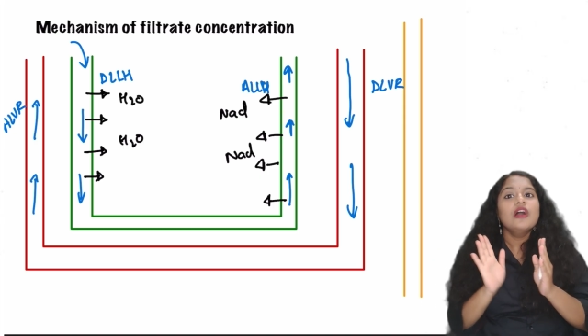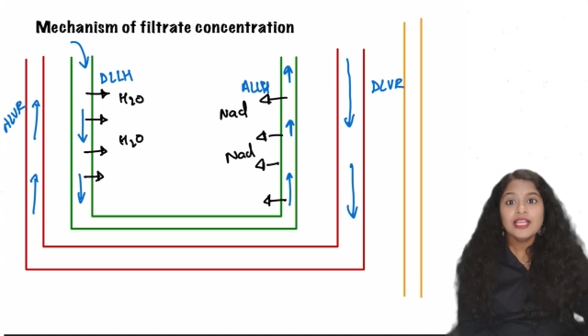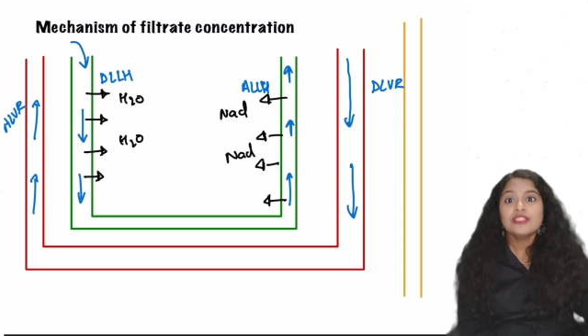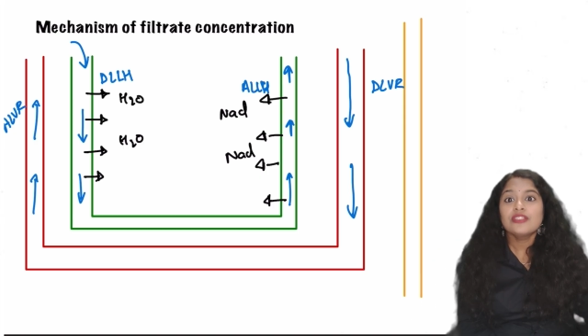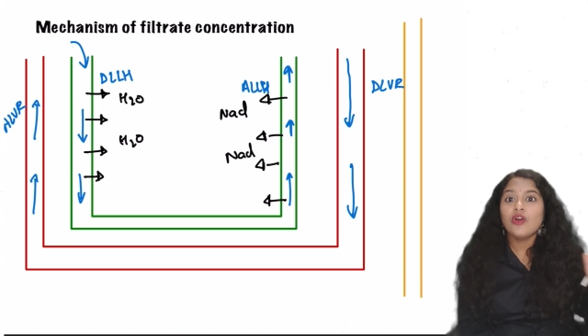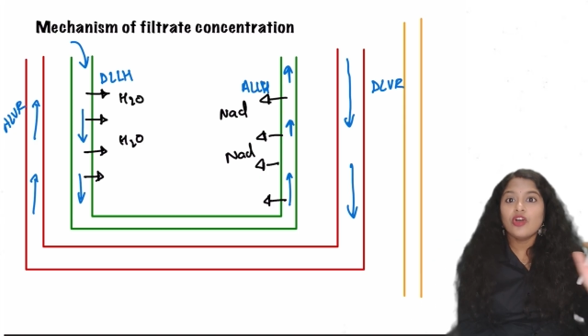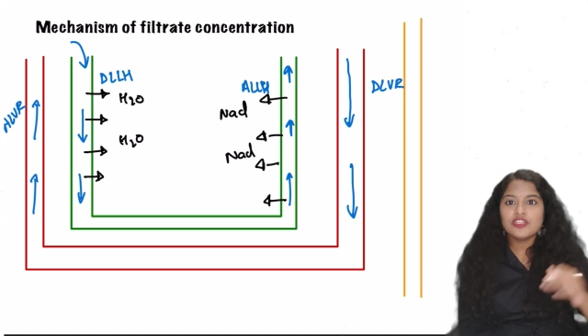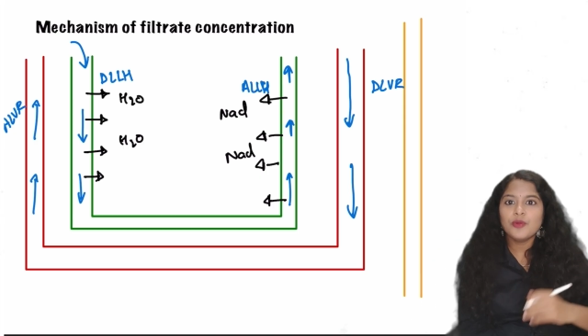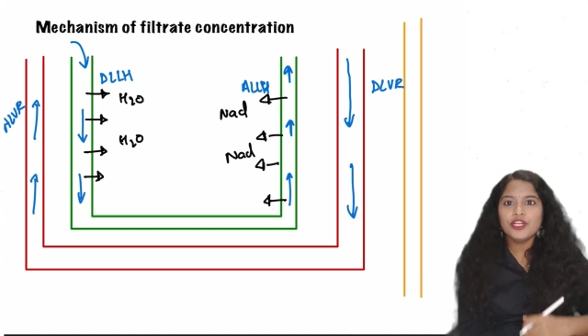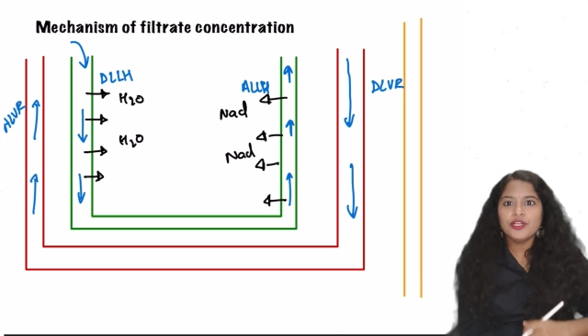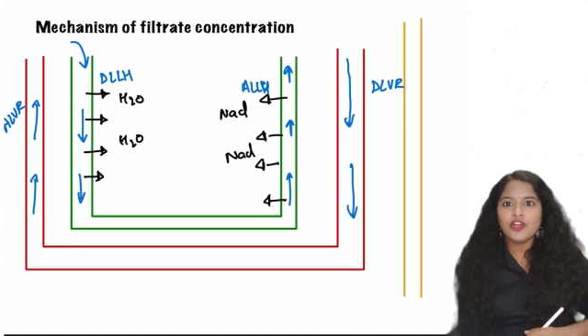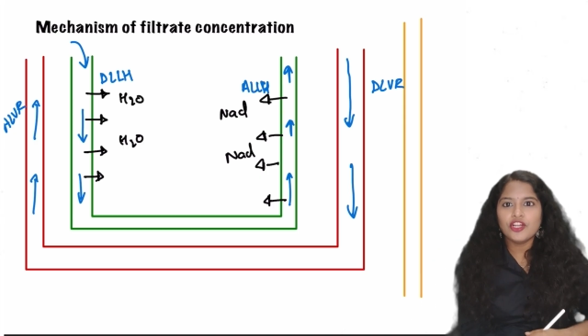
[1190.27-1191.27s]
so the
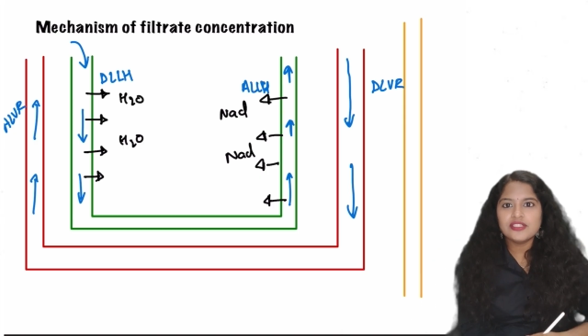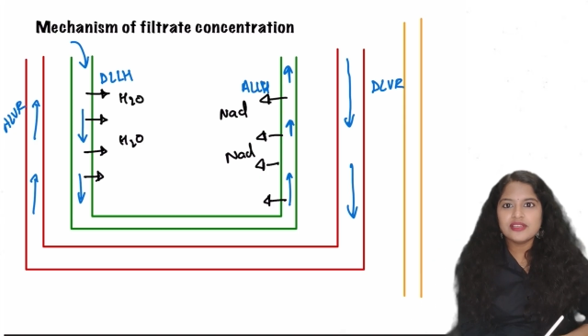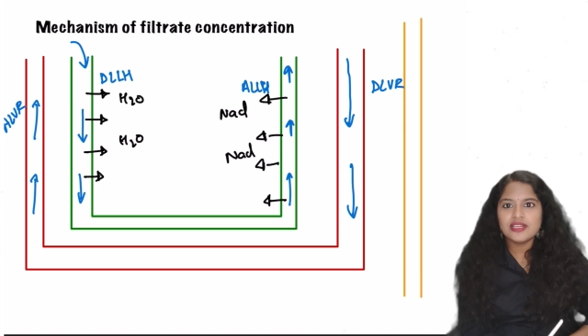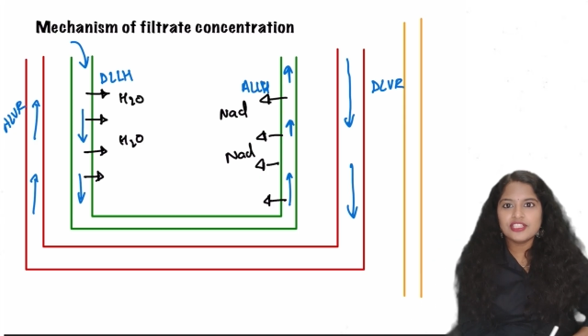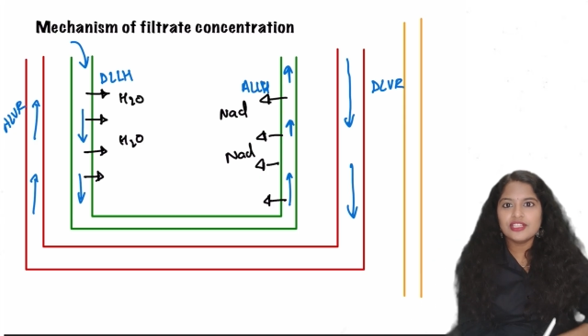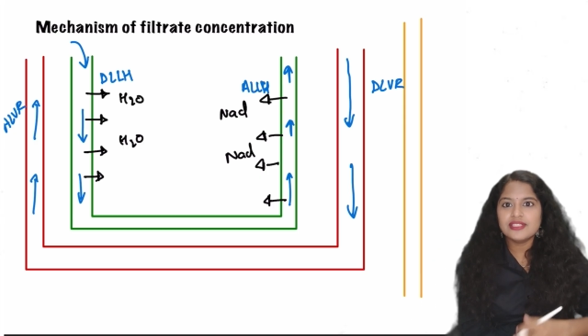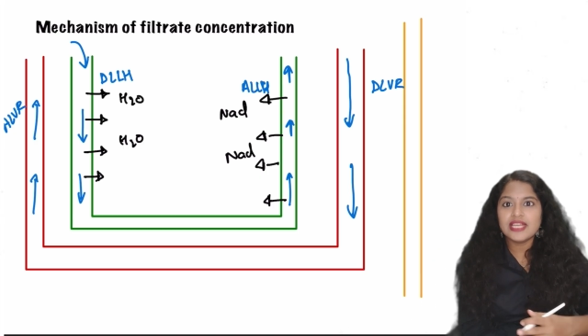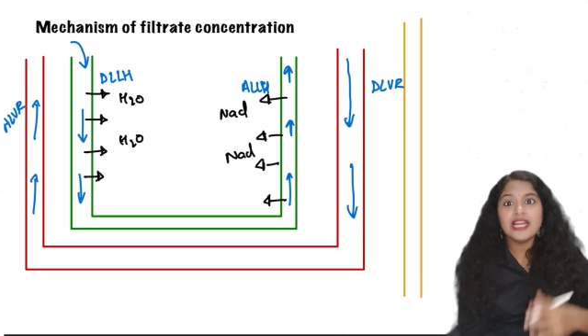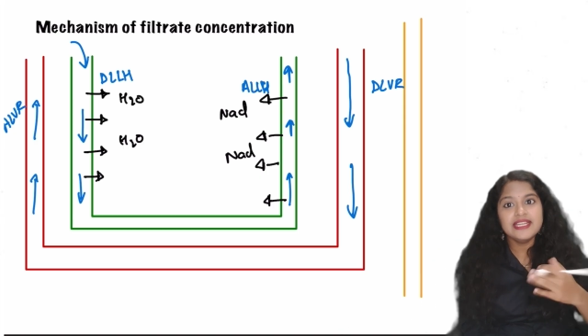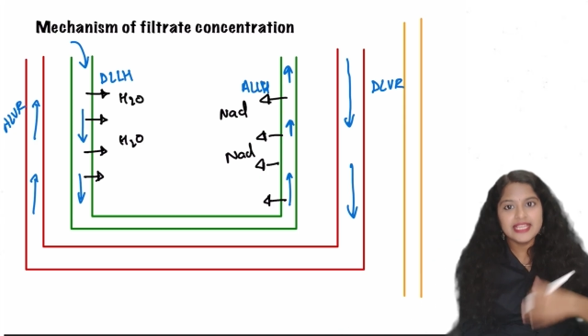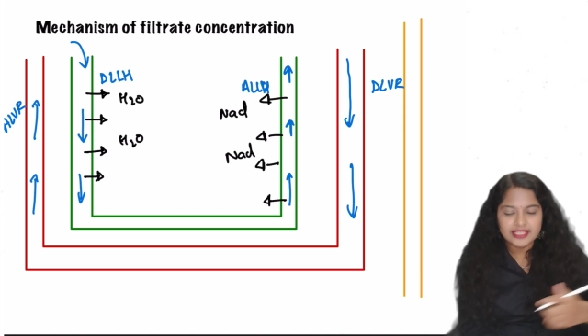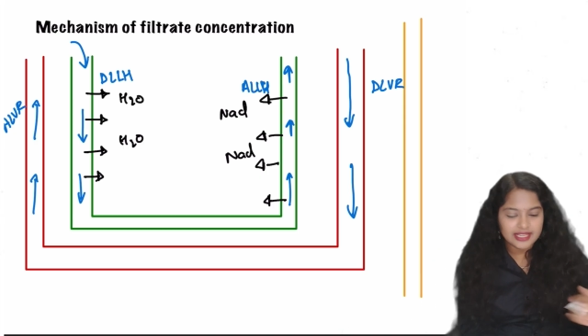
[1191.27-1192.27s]
osmotic concentration start
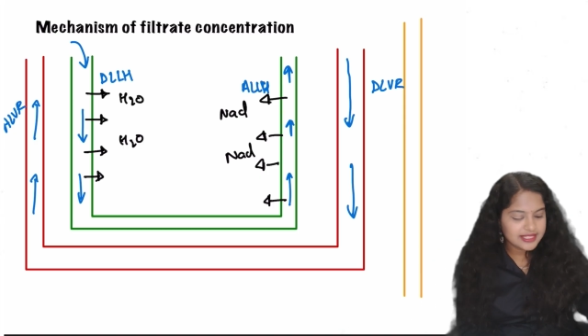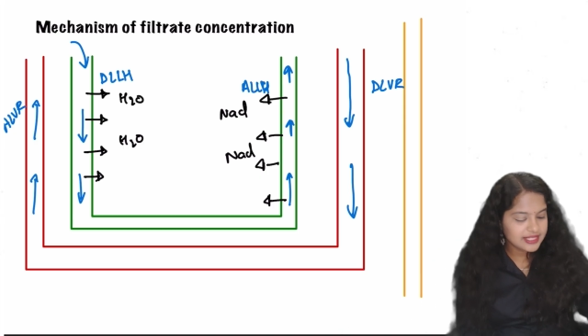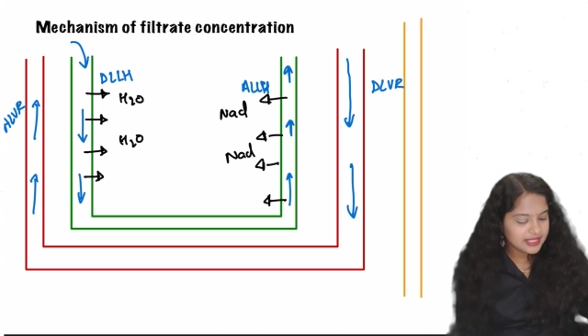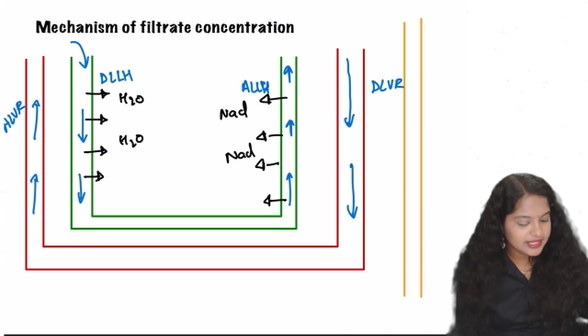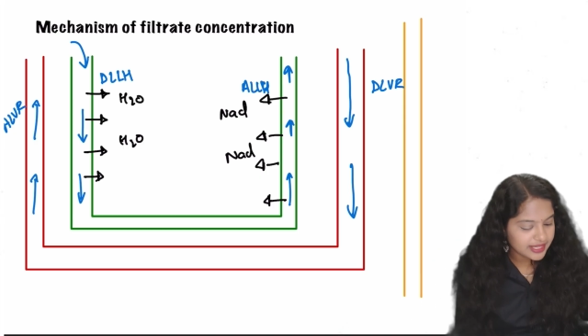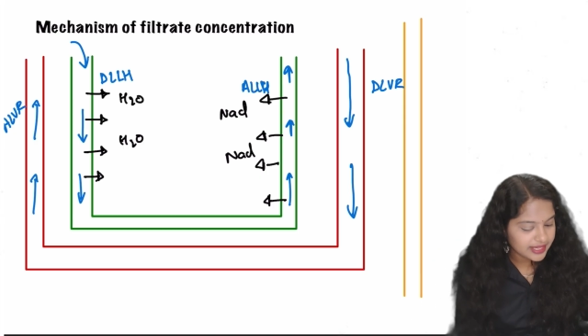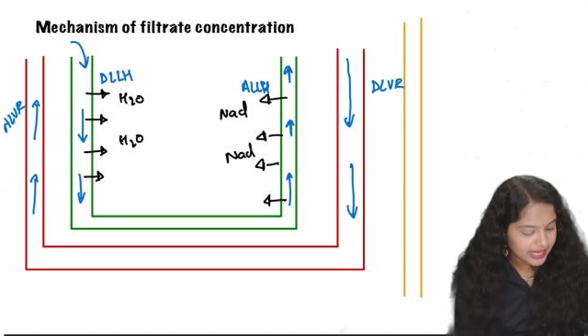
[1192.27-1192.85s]
decreasing here,